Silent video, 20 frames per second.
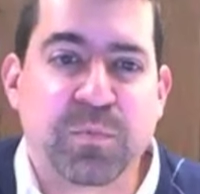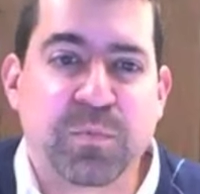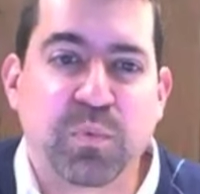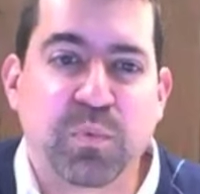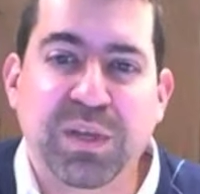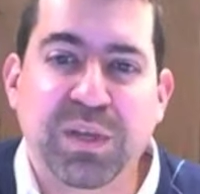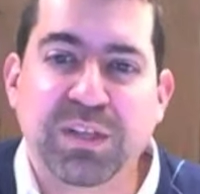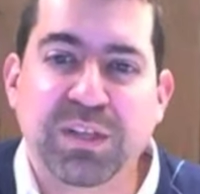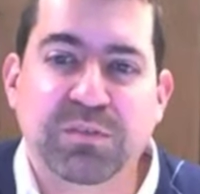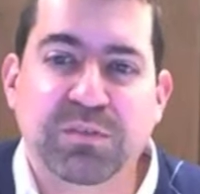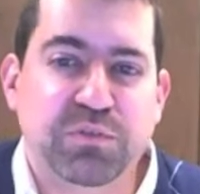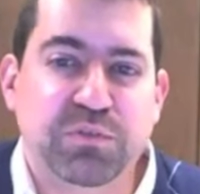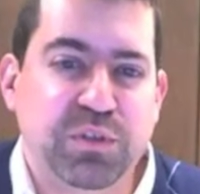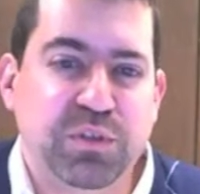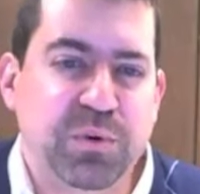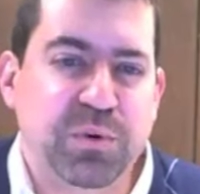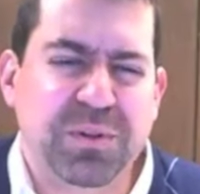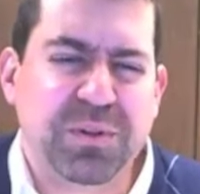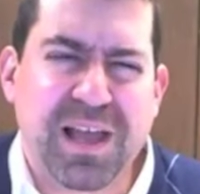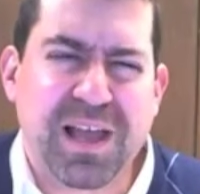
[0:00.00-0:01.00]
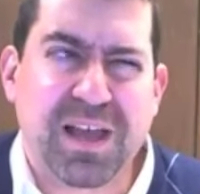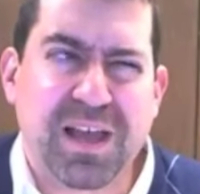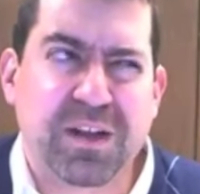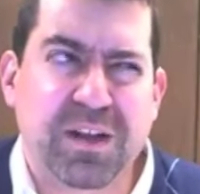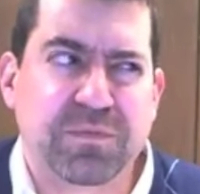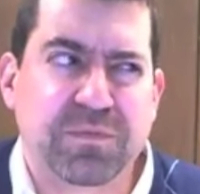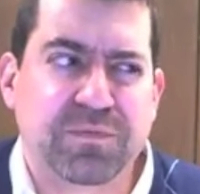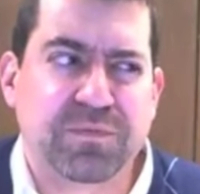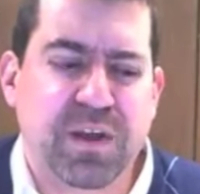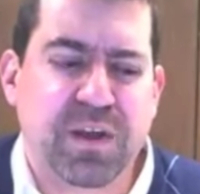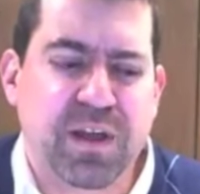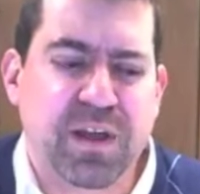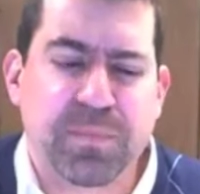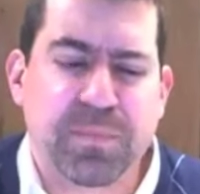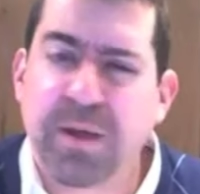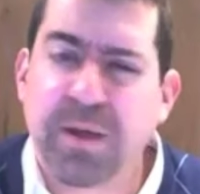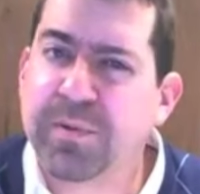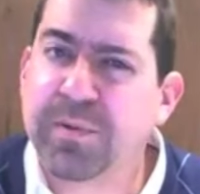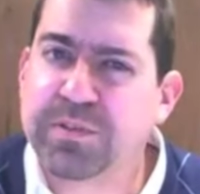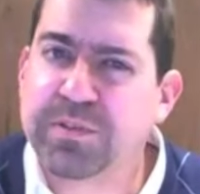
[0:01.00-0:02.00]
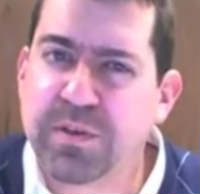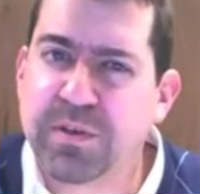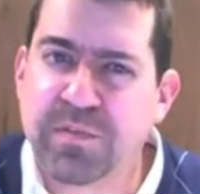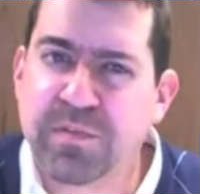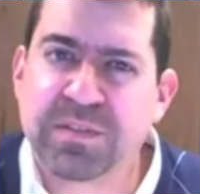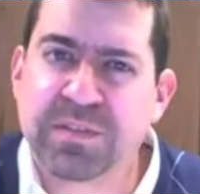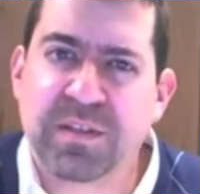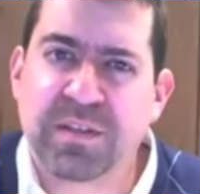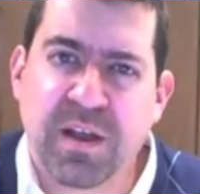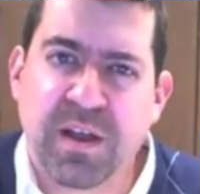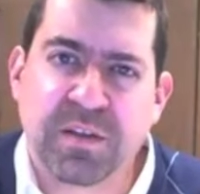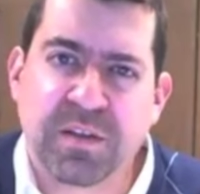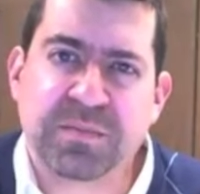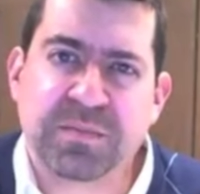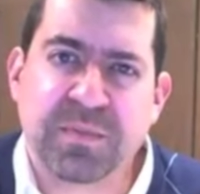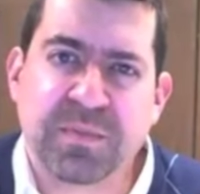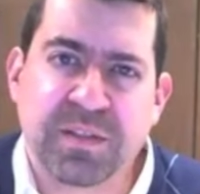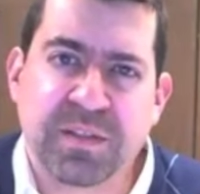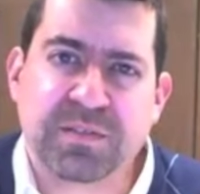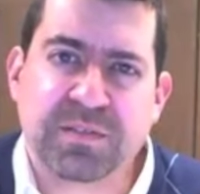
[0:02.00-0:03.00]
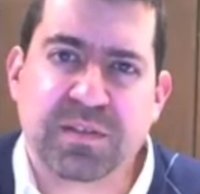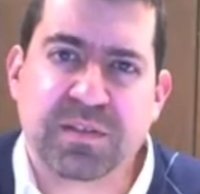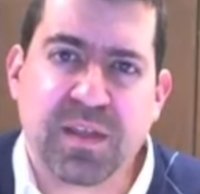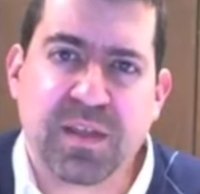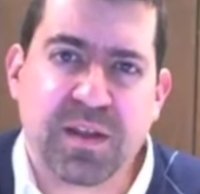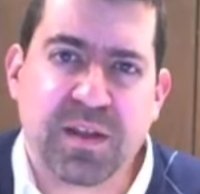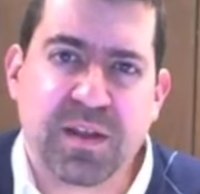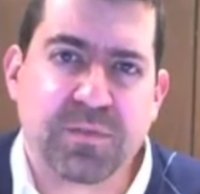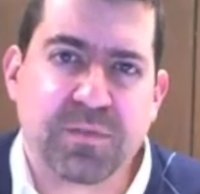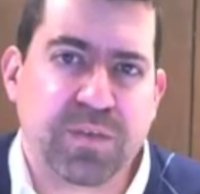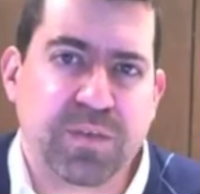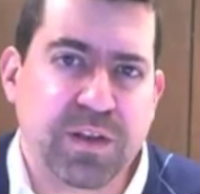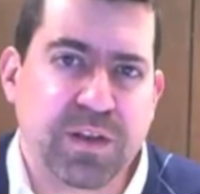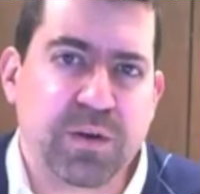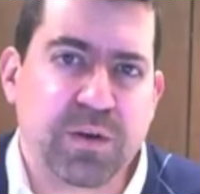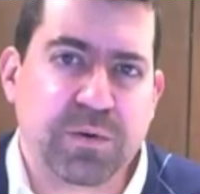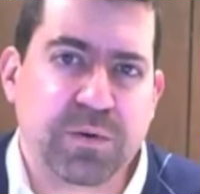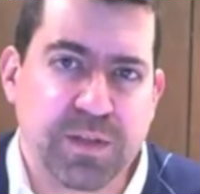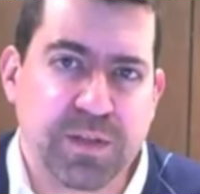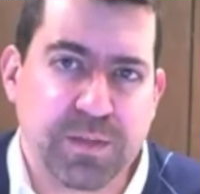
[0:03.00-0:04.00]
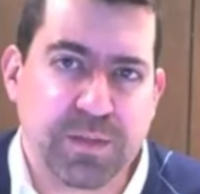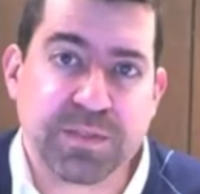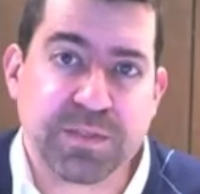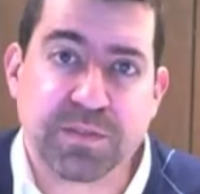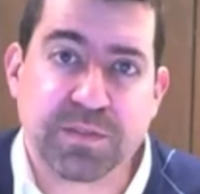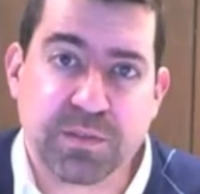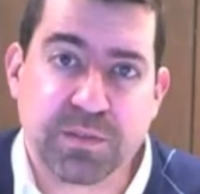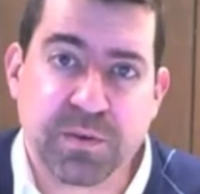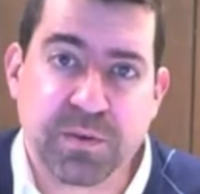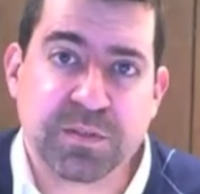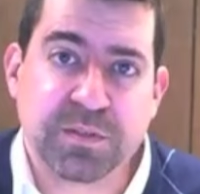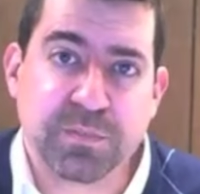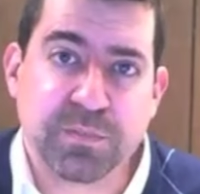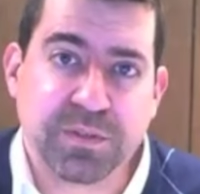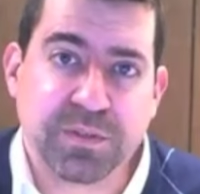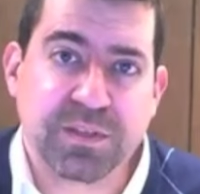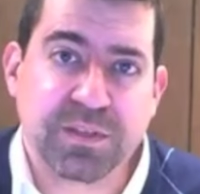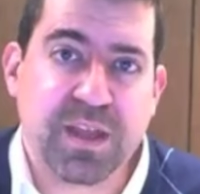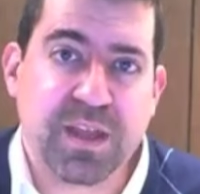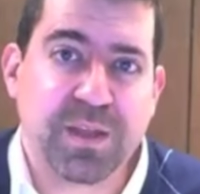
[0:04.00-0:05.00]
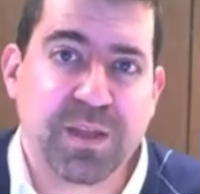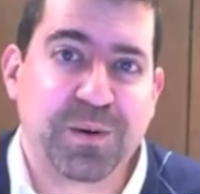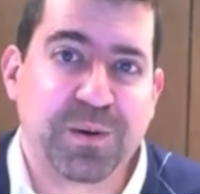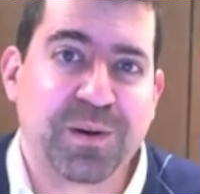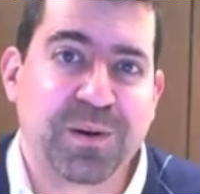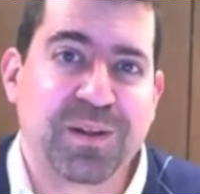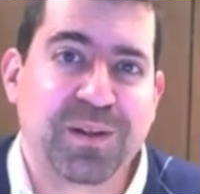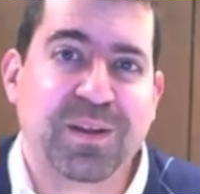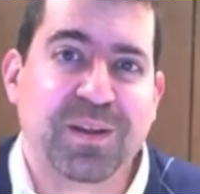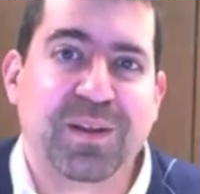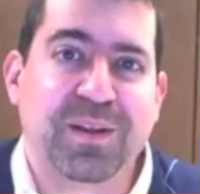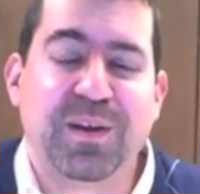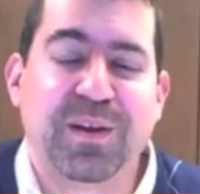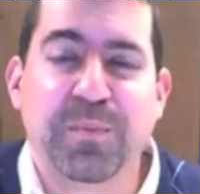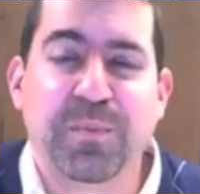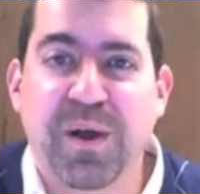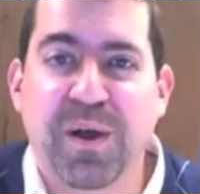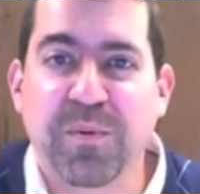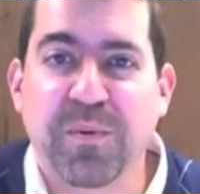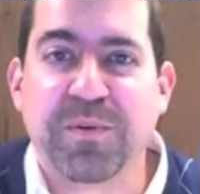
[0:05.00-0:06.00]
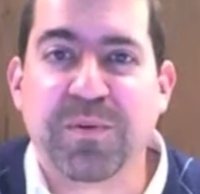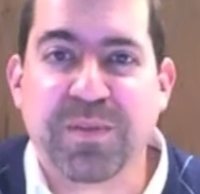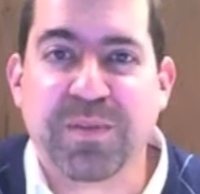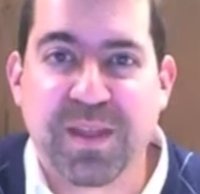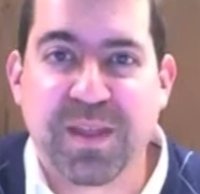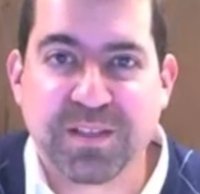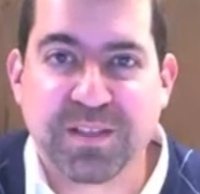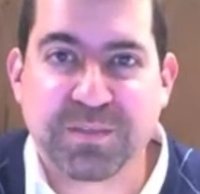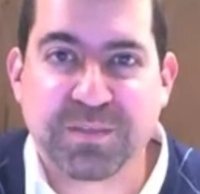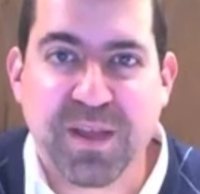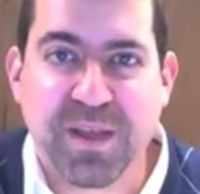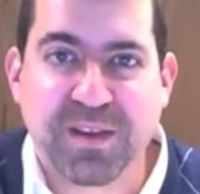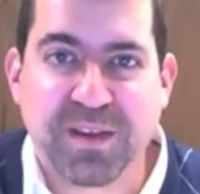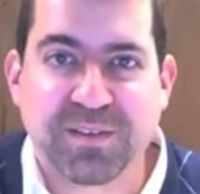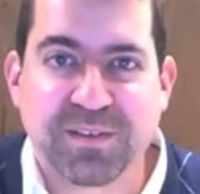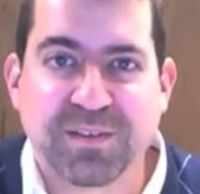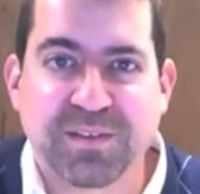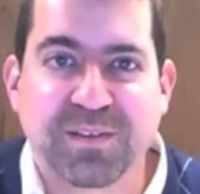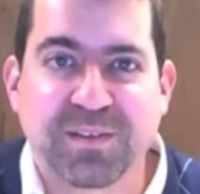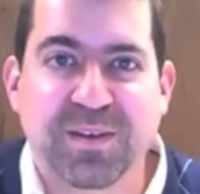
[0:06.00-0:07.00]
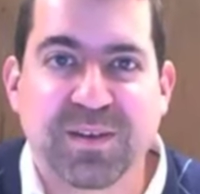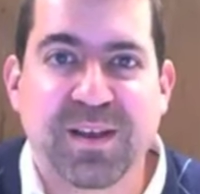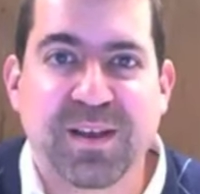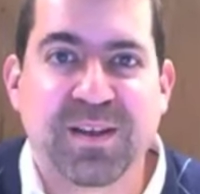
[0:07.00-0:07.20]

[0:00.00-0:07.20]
We do a lot of public service announcements, a lot of video clips that students put together about what they expect